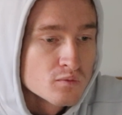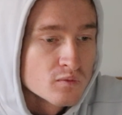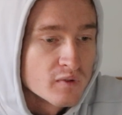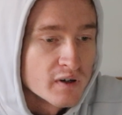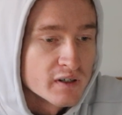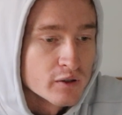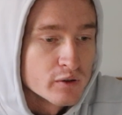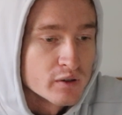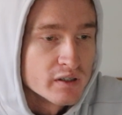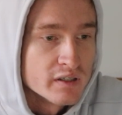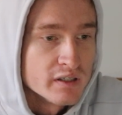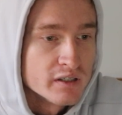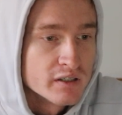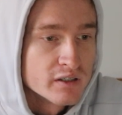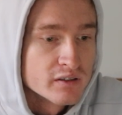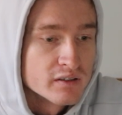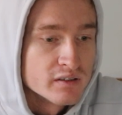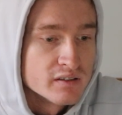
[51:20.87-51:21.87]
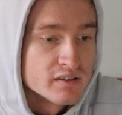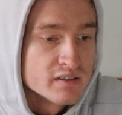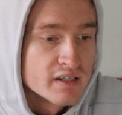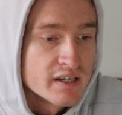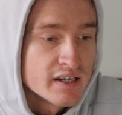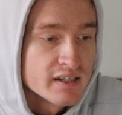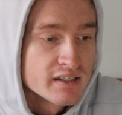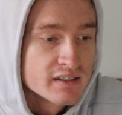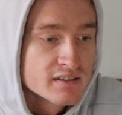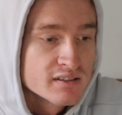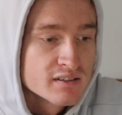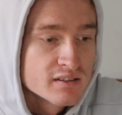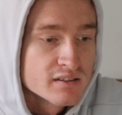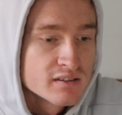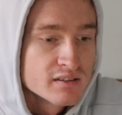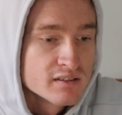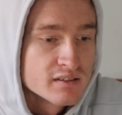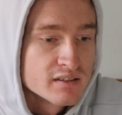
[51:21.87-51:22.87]
If I go here, then
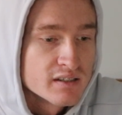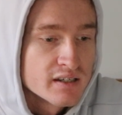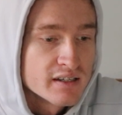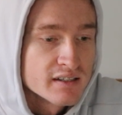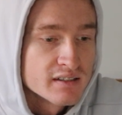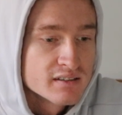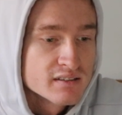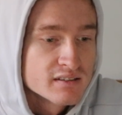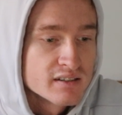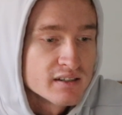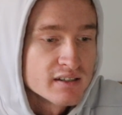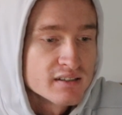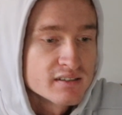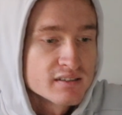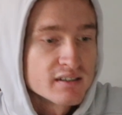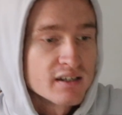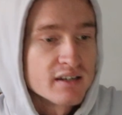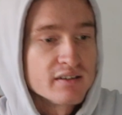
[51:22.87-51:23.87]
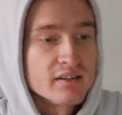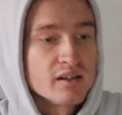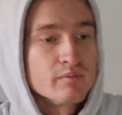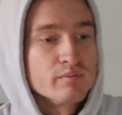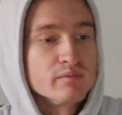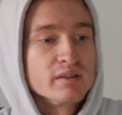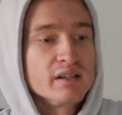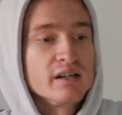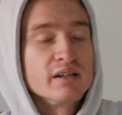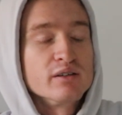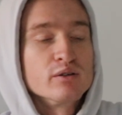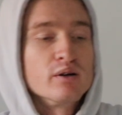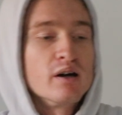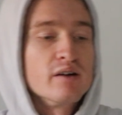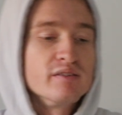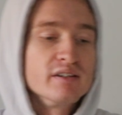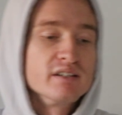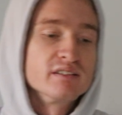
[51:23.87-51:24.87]
takes. Yeah, then I don't
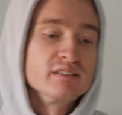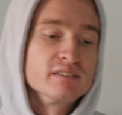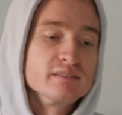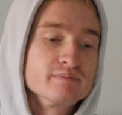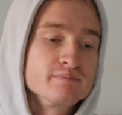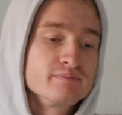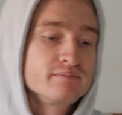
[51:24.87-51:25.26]
have anything.